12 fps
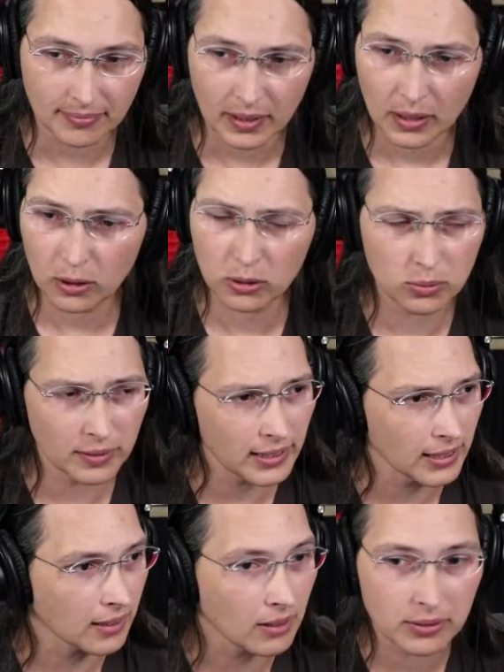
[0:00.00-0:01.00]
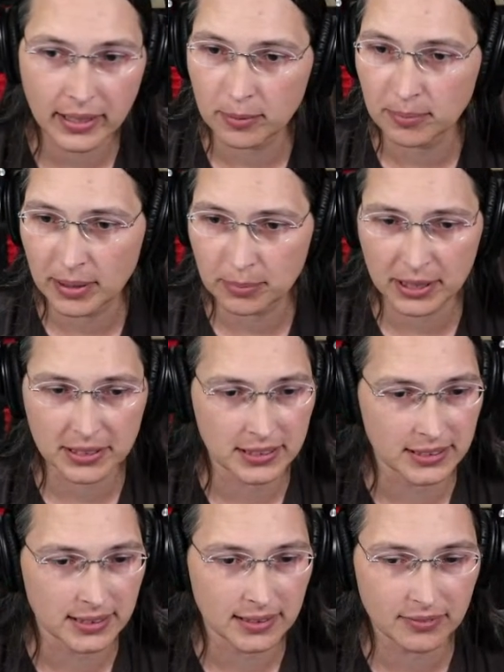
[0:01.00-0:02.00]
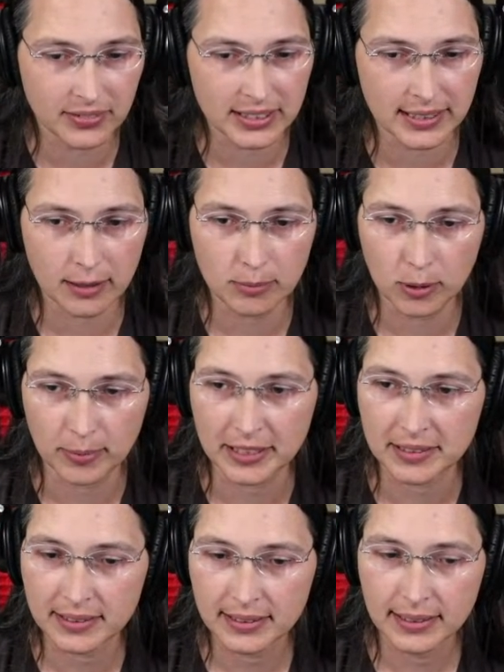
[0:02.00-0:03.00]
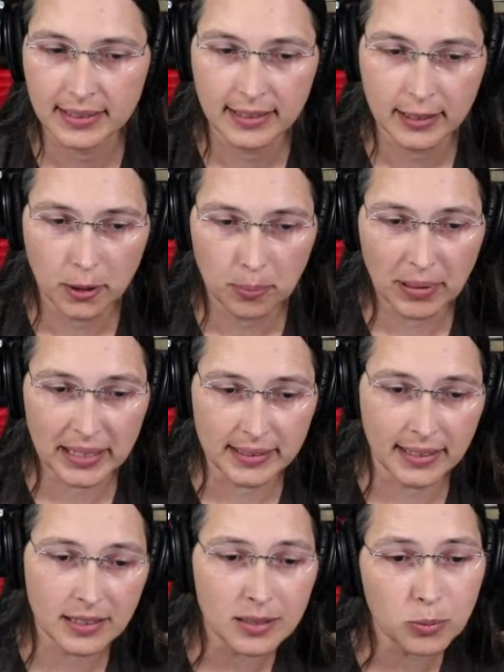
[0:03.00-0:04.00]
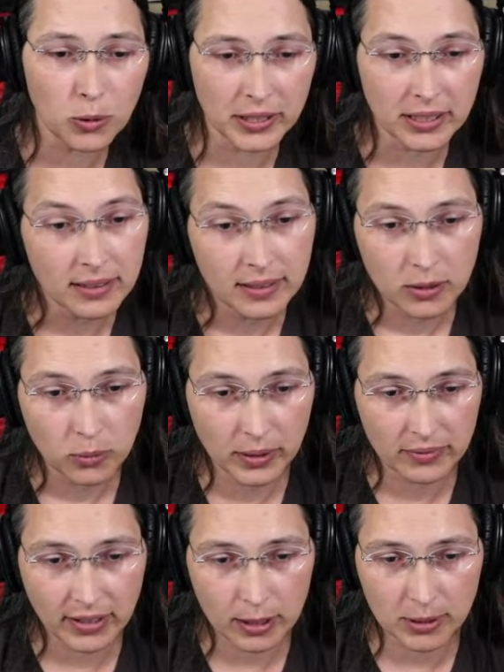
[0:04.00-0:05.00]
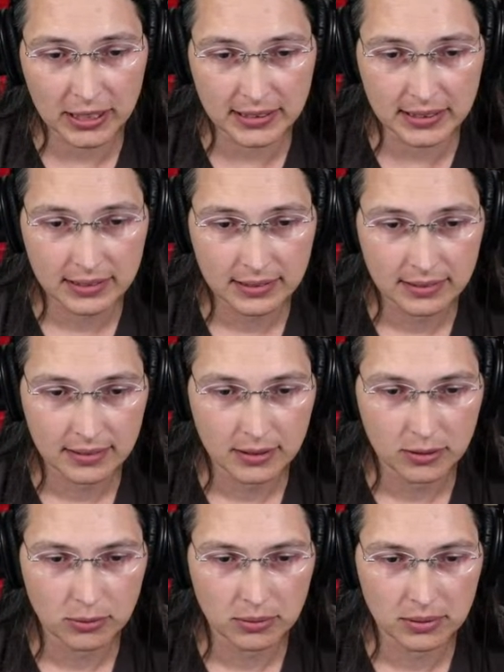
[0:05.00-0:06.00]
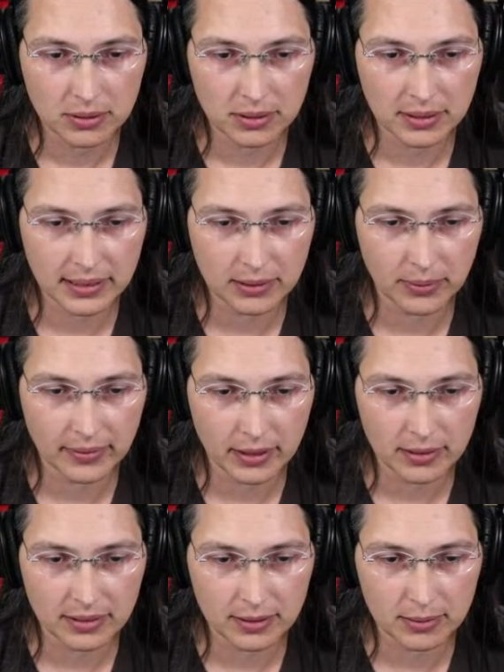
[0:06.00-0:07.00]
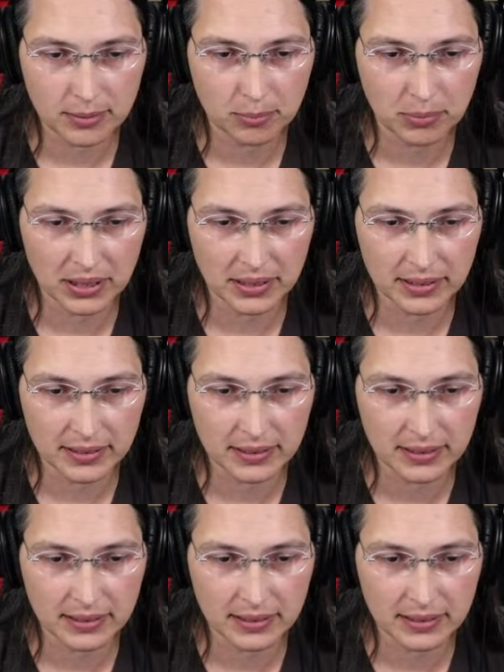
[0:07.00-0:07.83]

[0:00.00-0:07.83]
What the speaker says: Oh, really? Okay, my apologies. I'll fix that in a moment. But at this point, we can fire bullets. We've got a little bug in there.